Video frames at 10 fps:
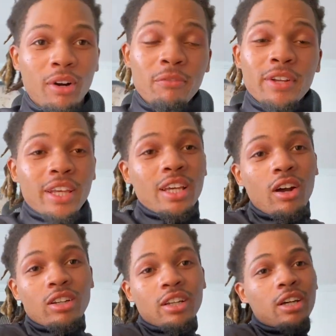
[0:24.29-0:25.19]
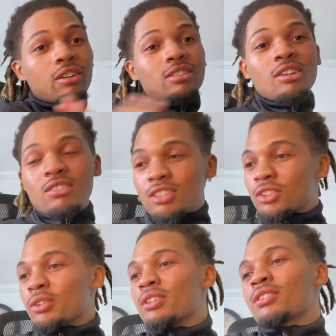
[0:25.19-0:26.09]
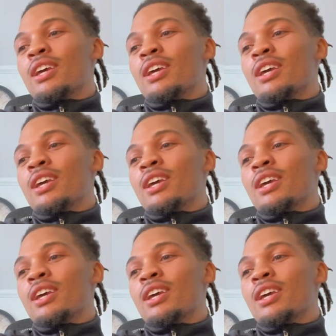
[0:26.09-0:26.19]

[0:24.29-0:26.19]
I'm finna get y'all the damn tips and tricks.